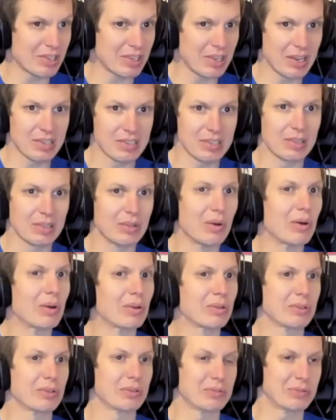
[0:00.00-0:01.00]
It has a
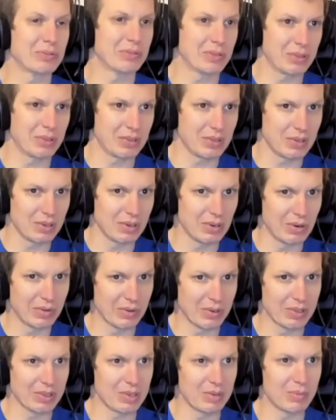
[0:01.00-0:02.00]
lot of
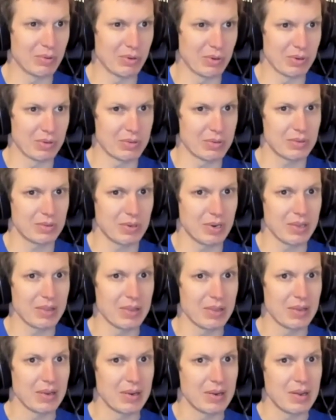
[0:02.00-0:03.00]
contributors, right?
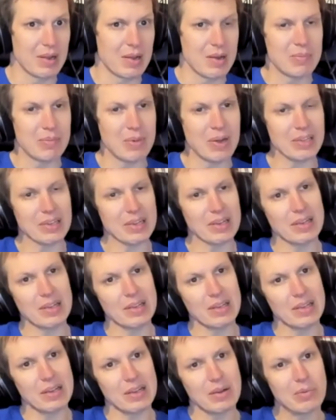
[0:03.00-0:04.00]
But
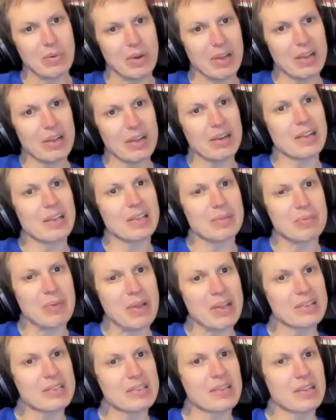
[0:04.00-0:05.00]
where it
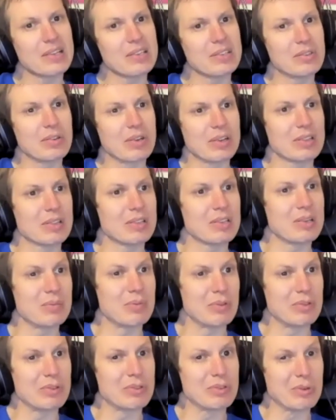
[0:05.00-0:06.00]
makes sense to
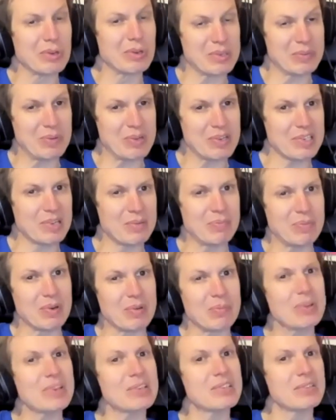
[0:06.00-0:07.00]
contribute to, especially
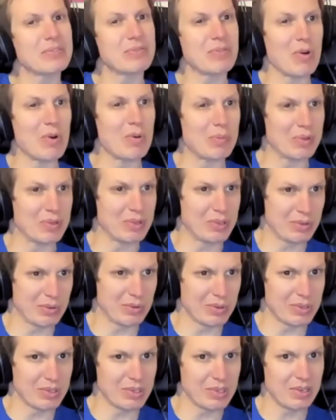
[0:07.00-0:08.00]
permissive open
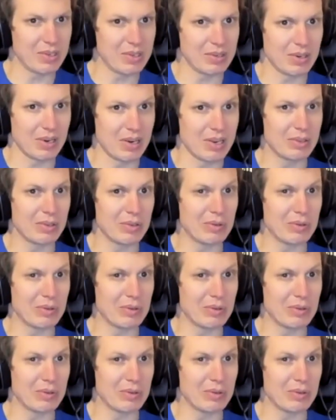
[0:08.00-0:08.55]
source, right?